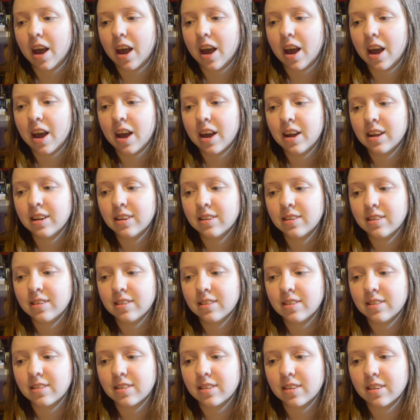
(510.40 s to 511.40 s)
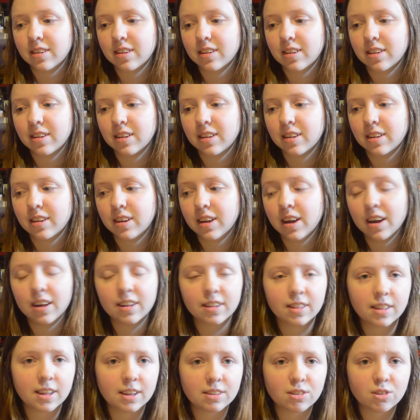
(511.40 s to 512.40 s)
and yeah,
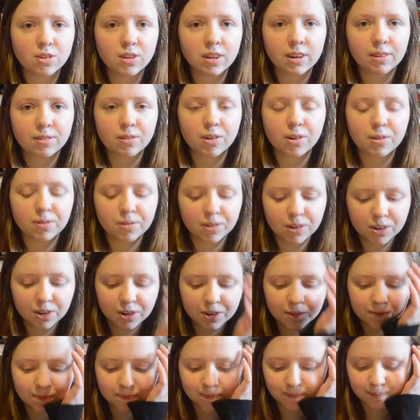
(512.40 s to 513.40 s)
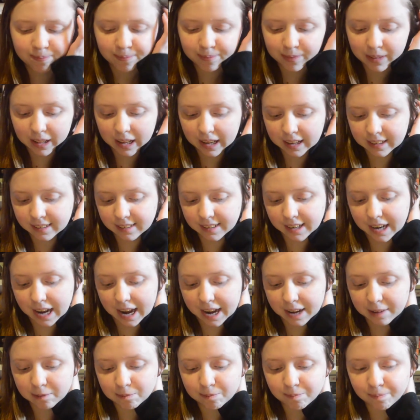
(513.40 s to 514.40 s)
that's all I've got for you
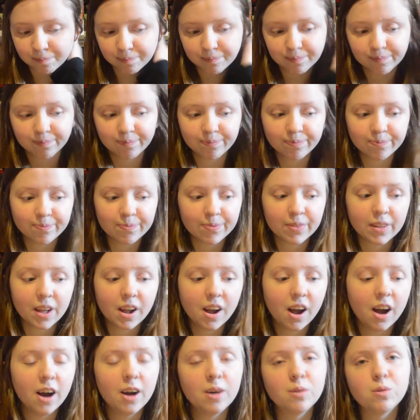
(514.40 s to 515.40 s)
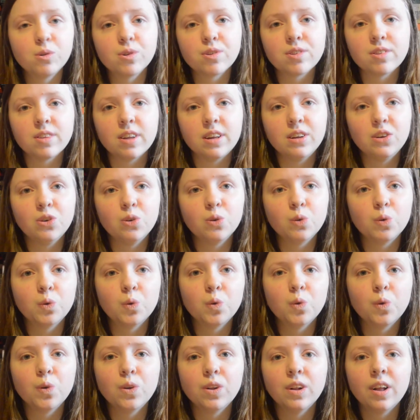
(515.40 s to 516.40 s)
today. I will see you
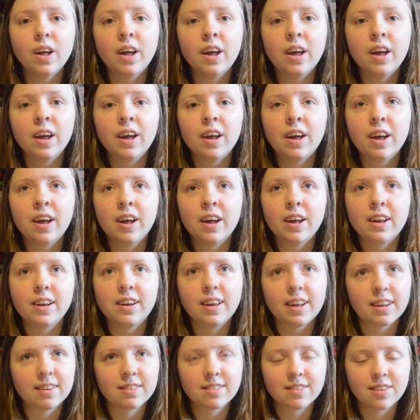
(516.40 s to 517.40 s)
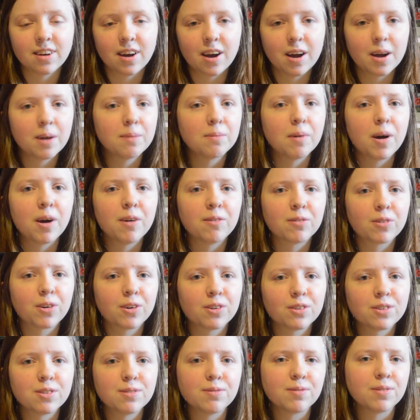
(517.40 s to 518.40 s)
all next time. I've
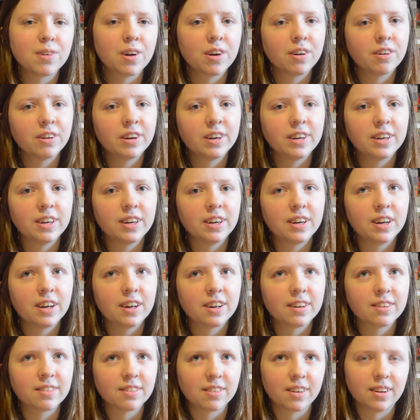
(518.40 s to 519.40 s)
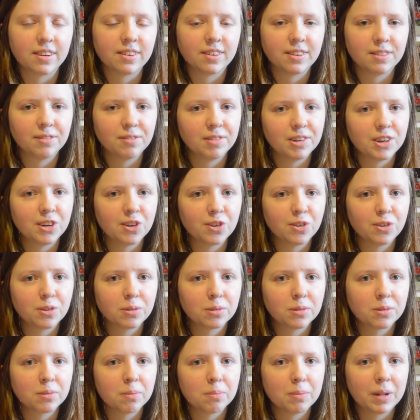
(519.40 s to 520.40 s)
got some very exciting
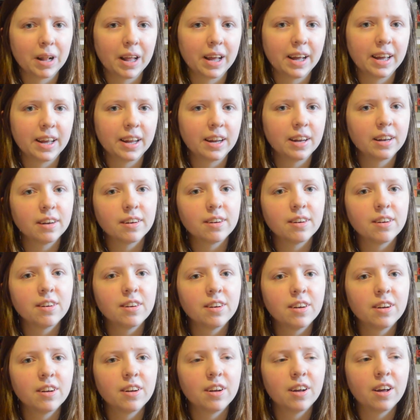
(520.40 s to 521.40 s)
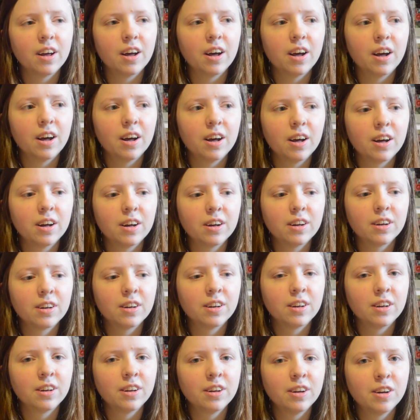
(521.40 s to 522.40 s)
videos planned
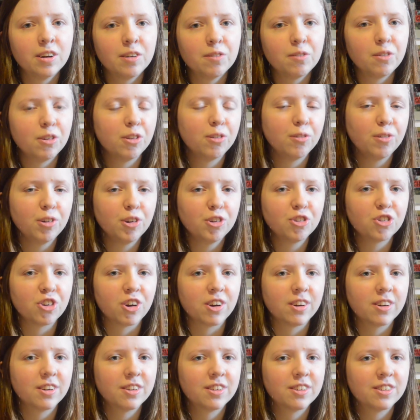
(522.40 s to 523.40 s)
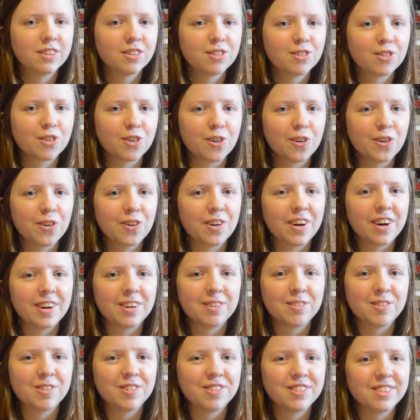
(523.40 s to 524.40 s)
for the future. So I
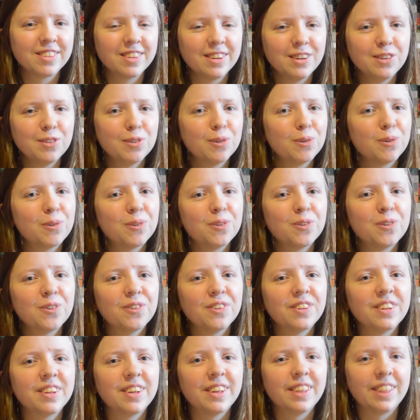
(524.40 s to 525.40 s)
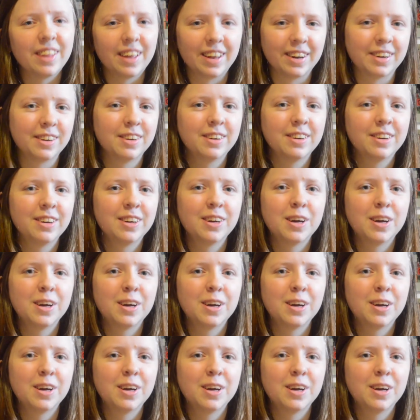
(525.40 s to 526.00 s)
will see you all then.